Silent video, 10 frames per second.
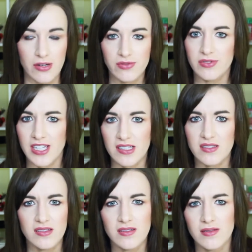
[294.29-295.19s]

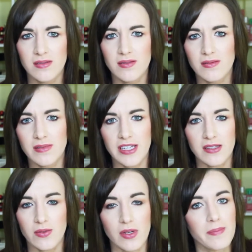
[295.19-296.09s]
Sticks,
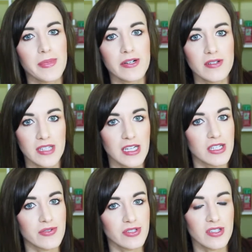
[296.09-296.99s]
like the one in Milk that I
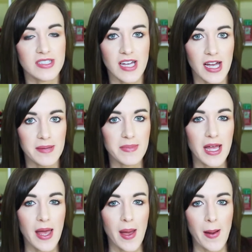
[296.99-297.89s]
use all the time,
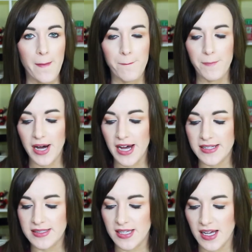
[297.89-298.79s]

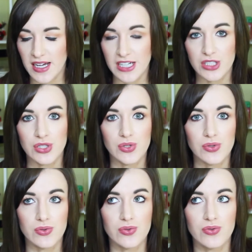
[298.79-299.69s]
but I
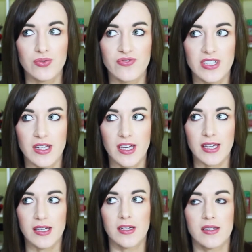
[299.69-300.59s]
do feel
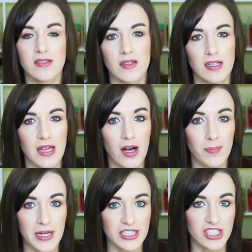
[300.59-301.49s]
like it's gonna
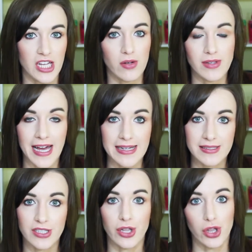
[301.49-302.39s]
help my shadow
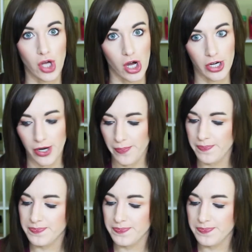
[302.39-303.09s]
last longer.